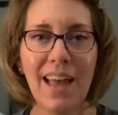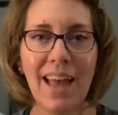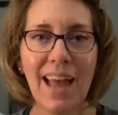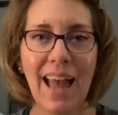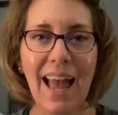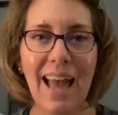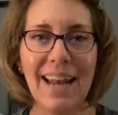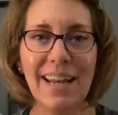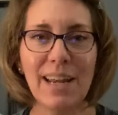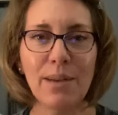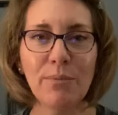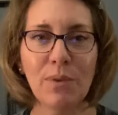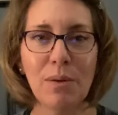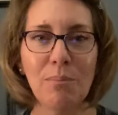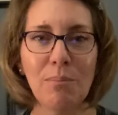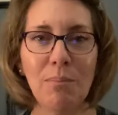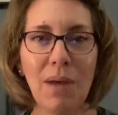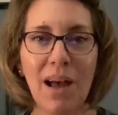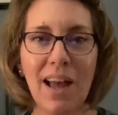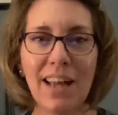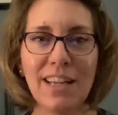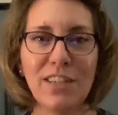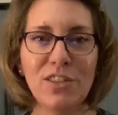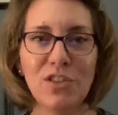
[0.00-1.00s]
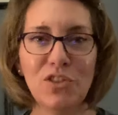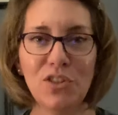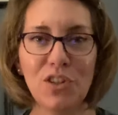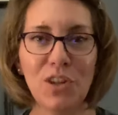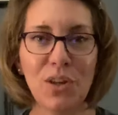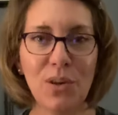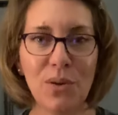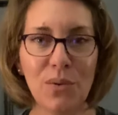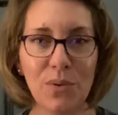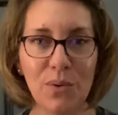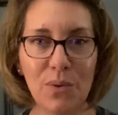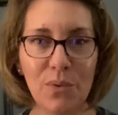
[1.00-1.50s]
and it reminds
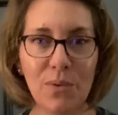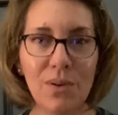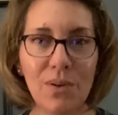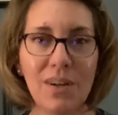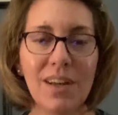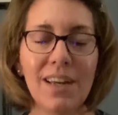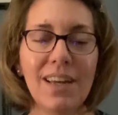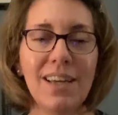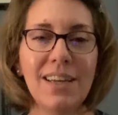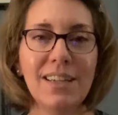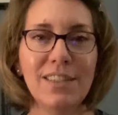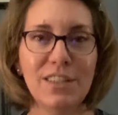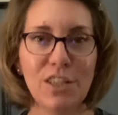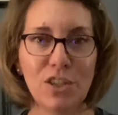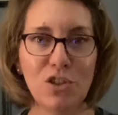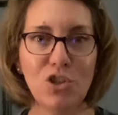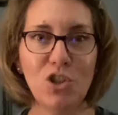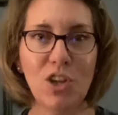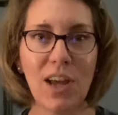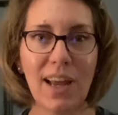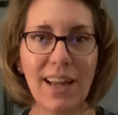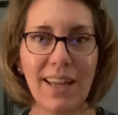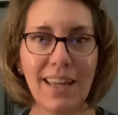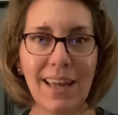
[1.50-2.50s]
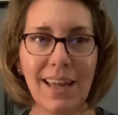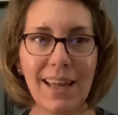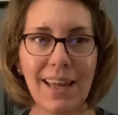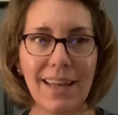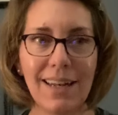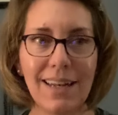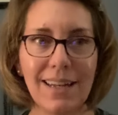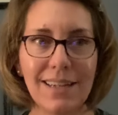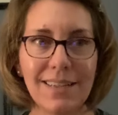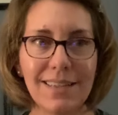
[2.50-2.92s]
you to check in and